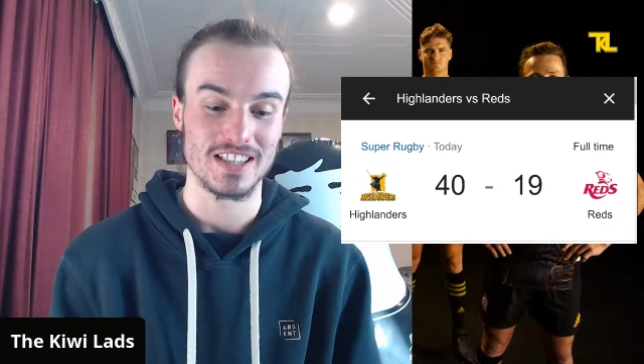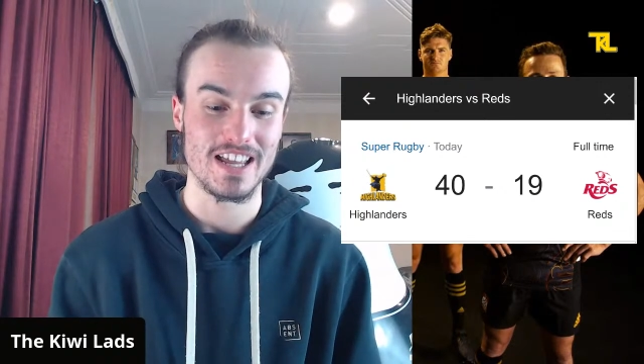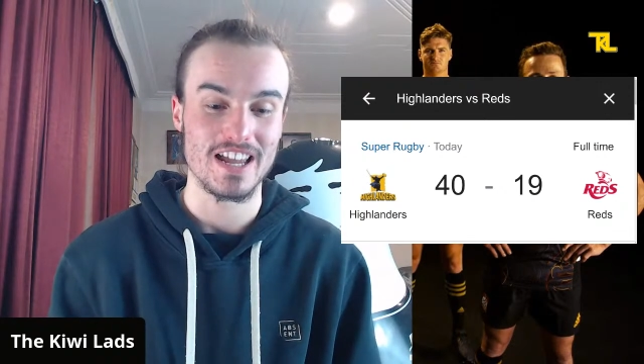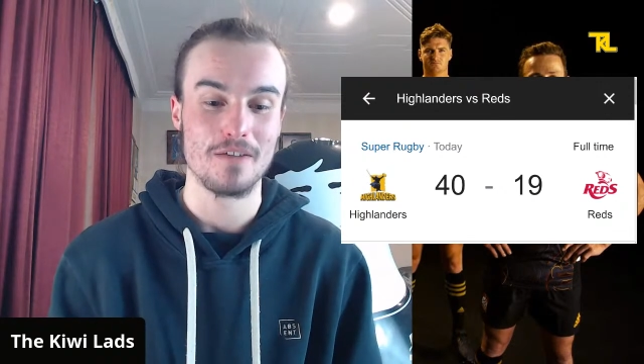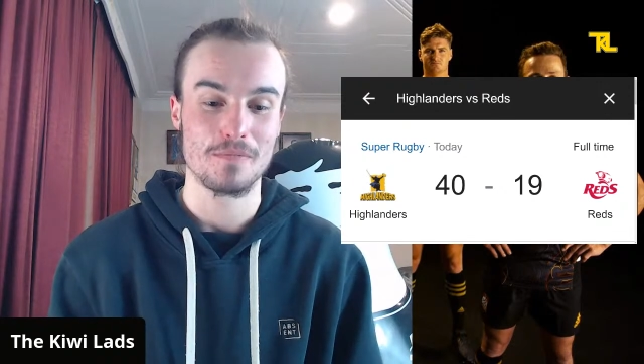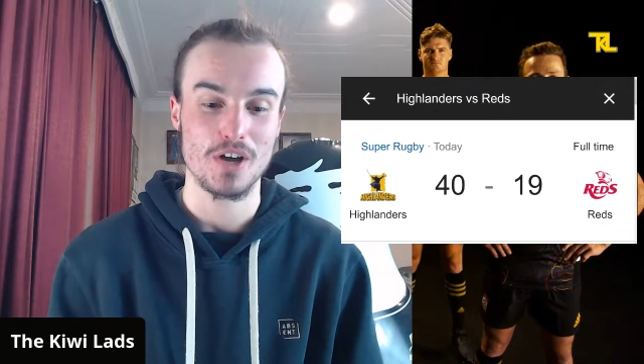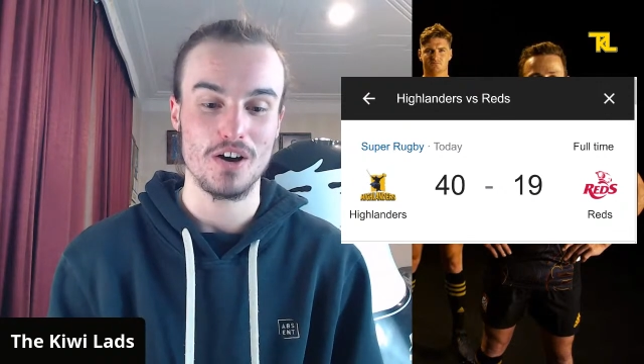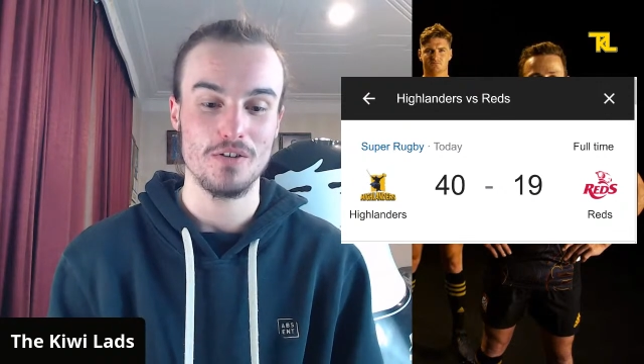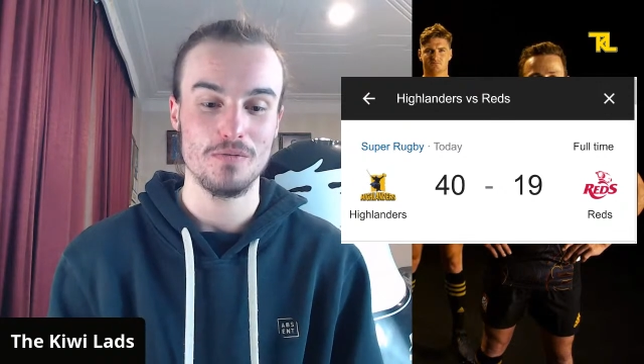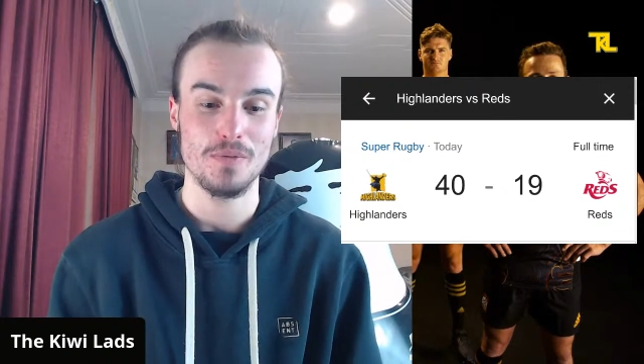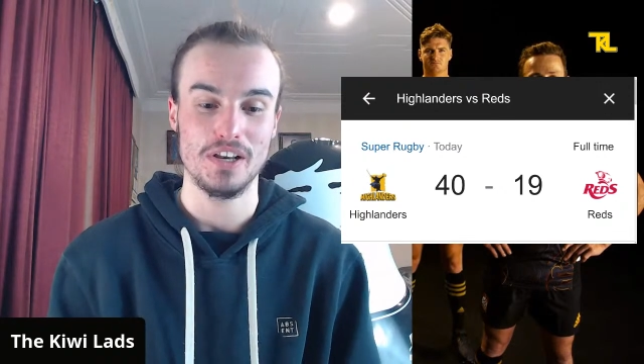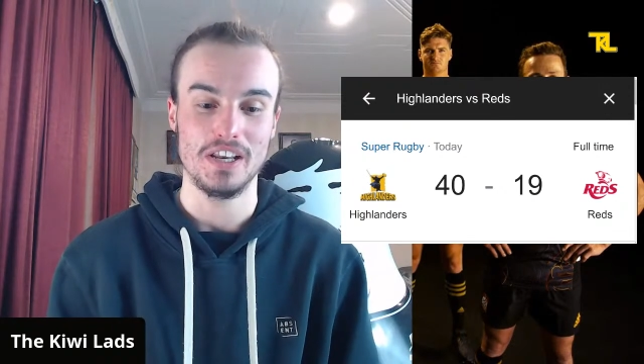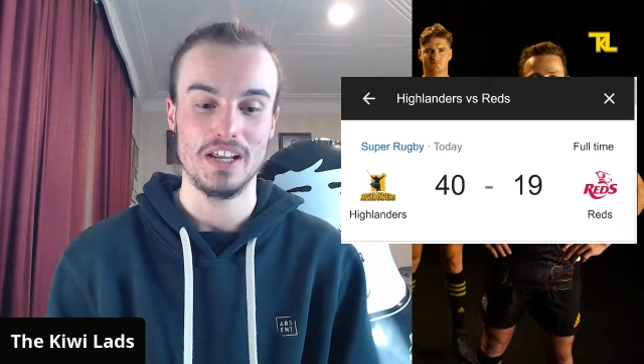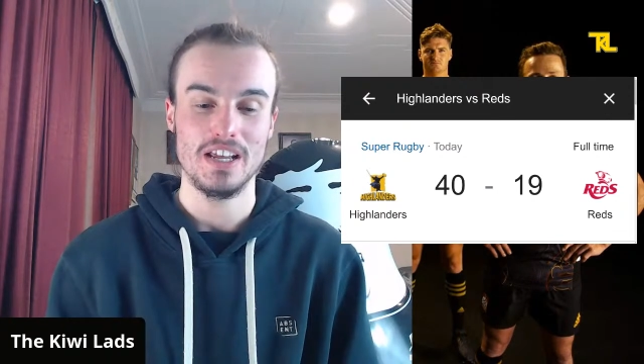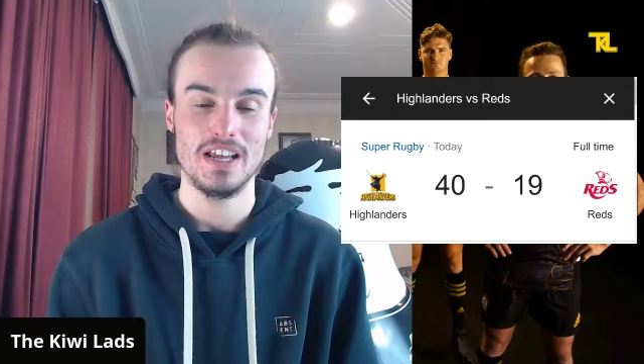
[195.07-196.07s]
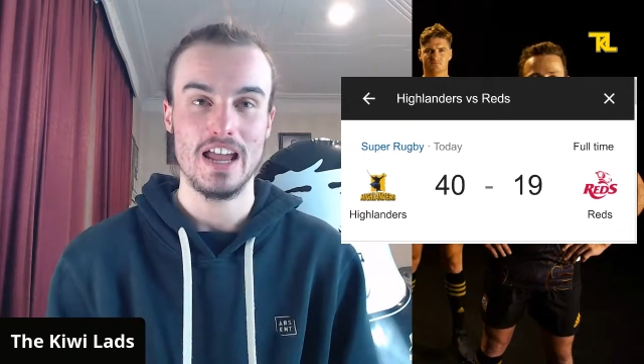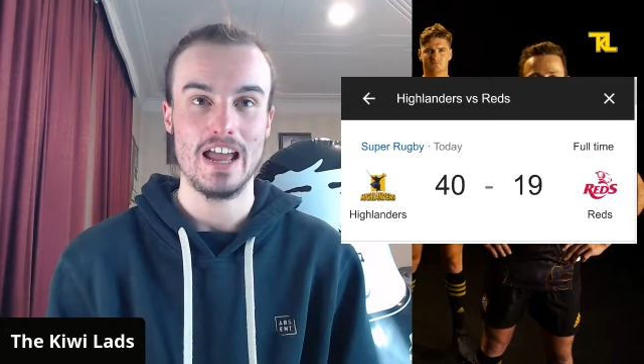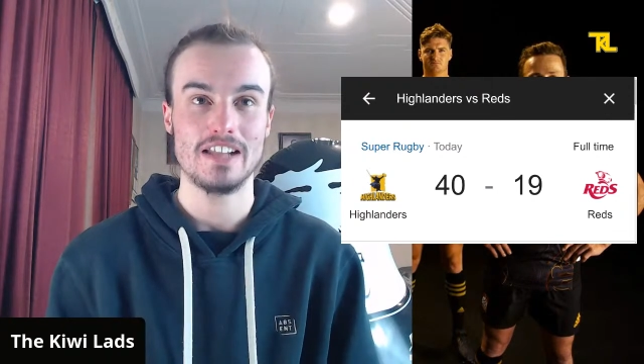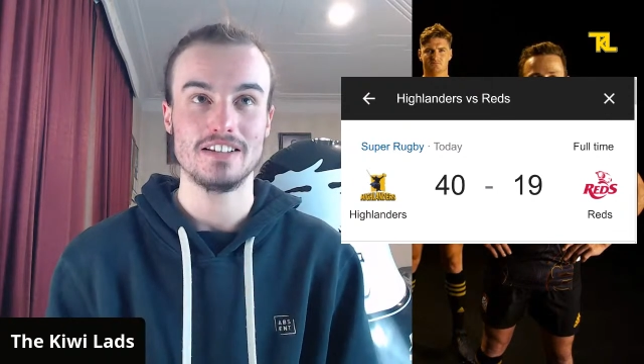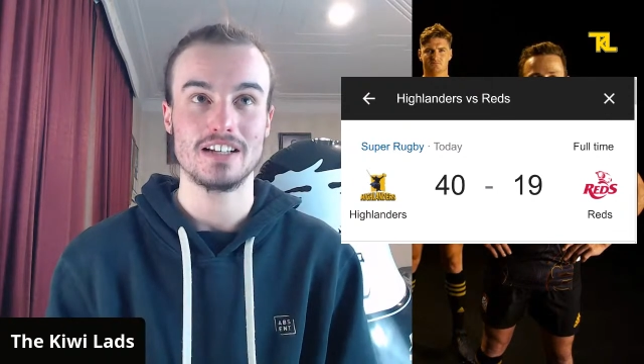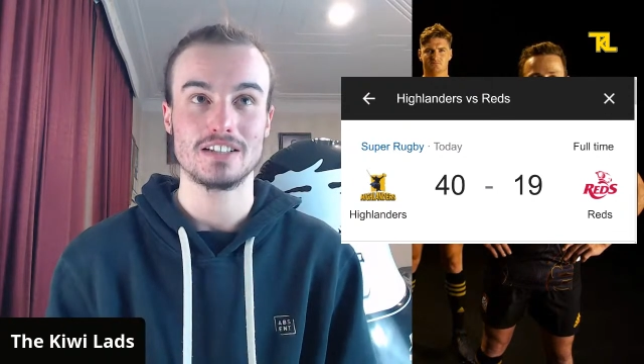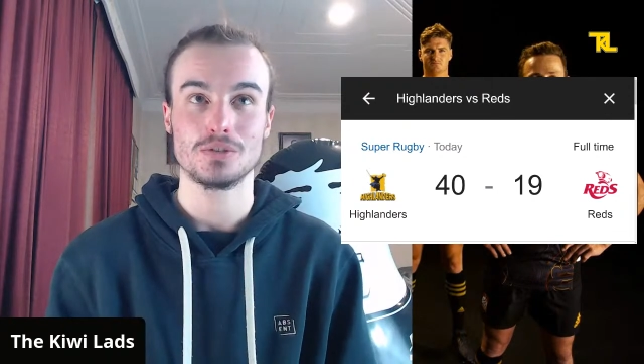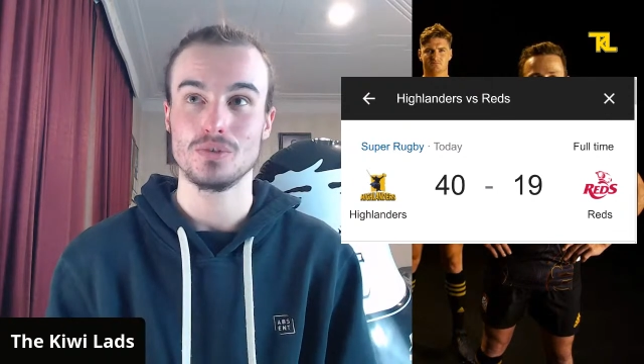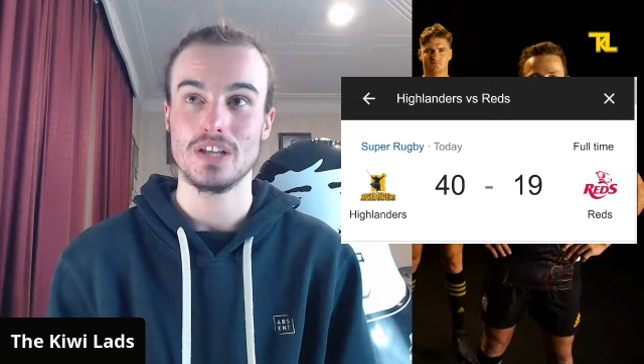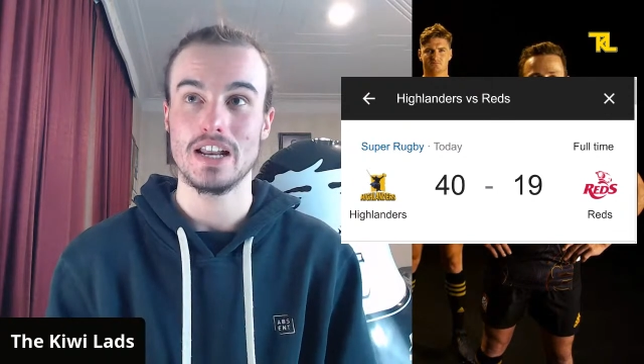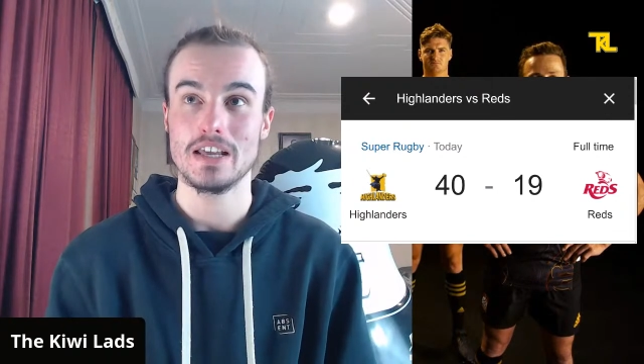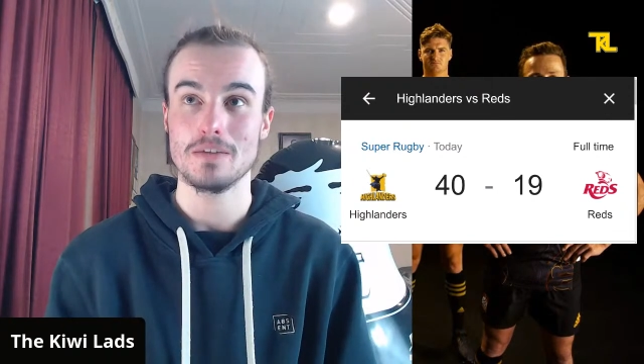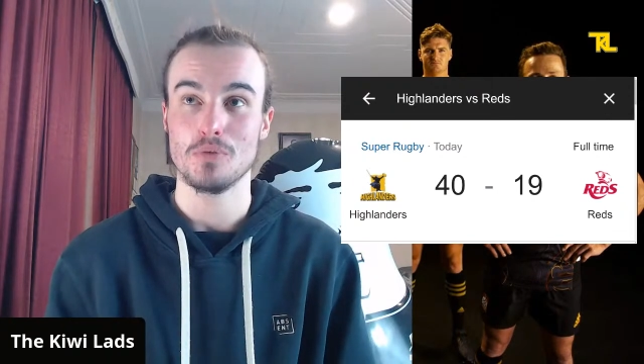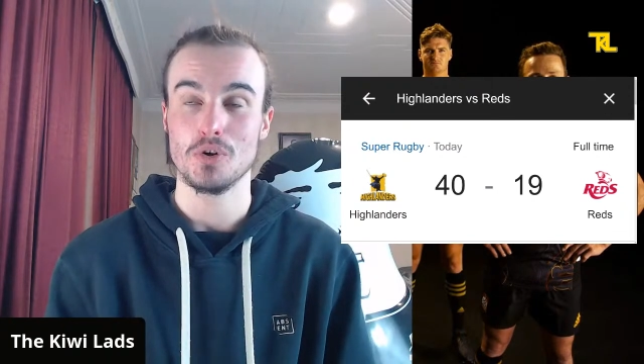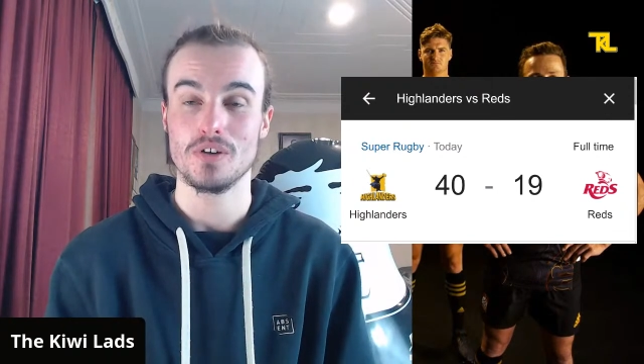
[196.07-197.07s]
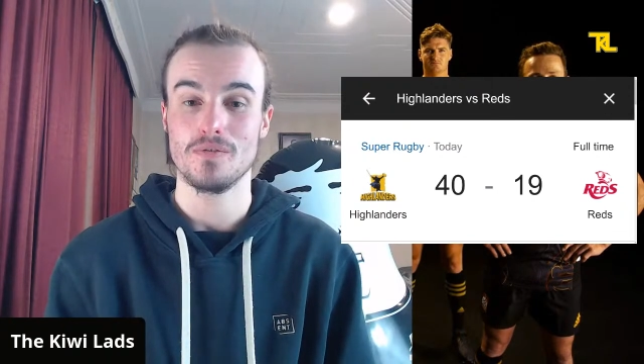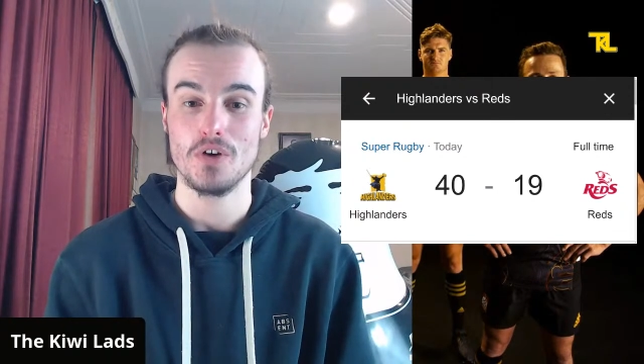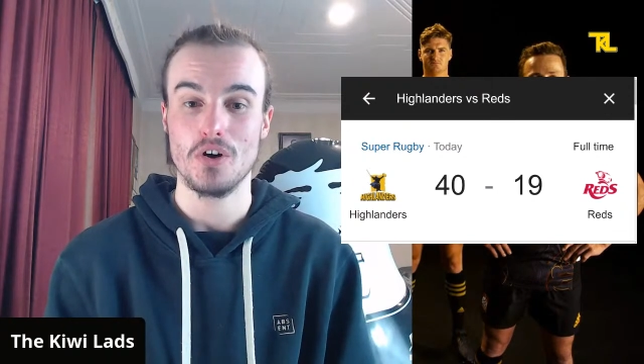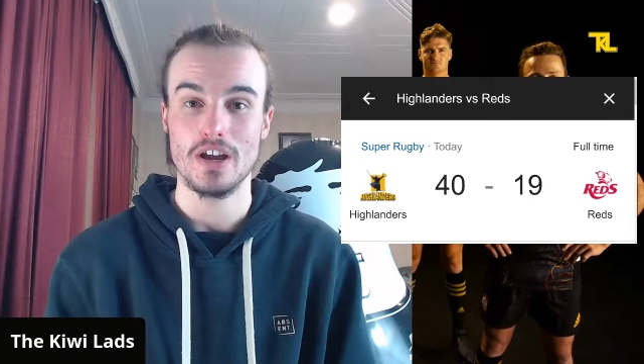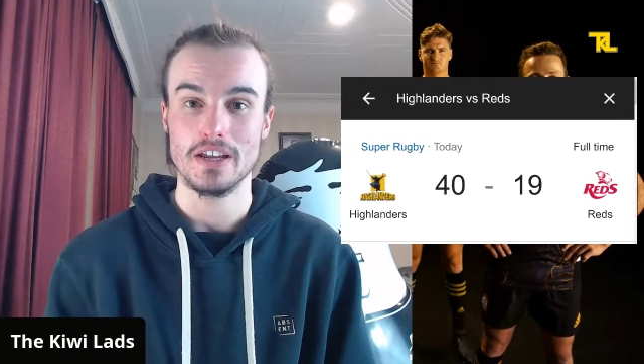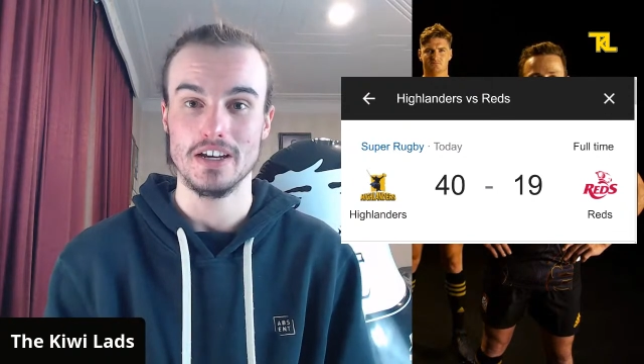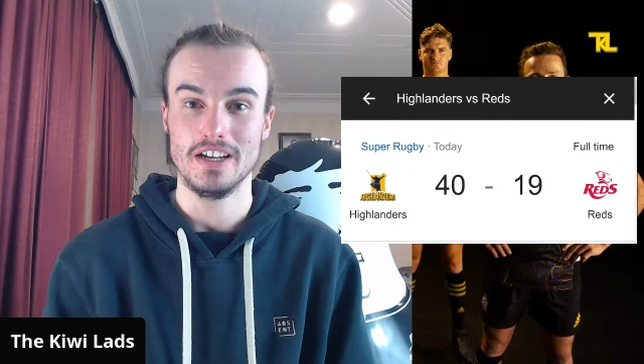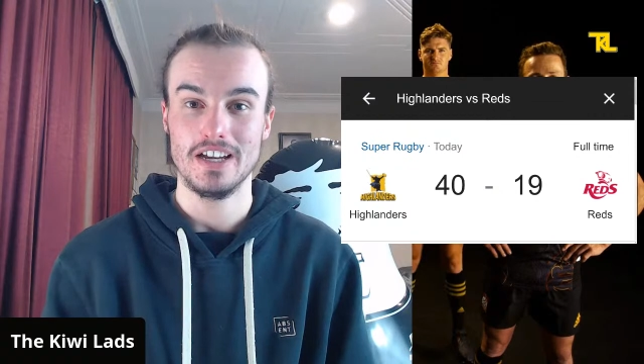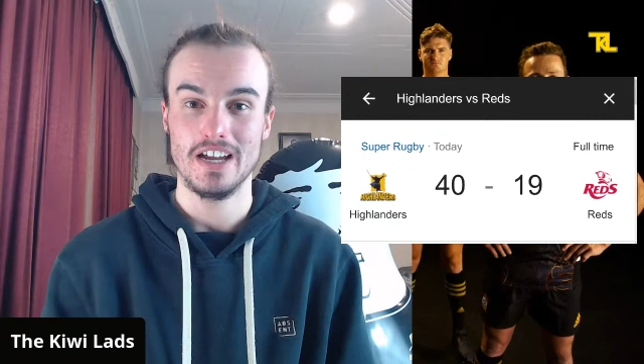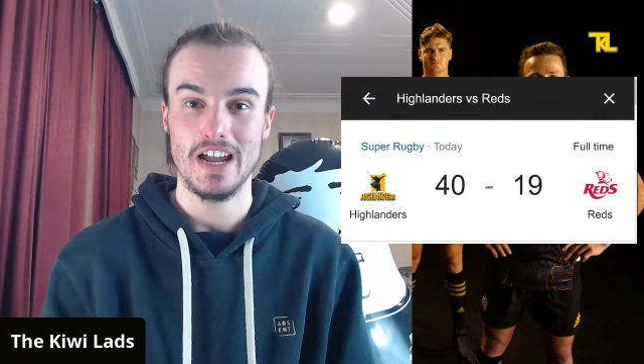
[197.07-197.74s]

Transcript: Liam Coltman and Natunani Punavai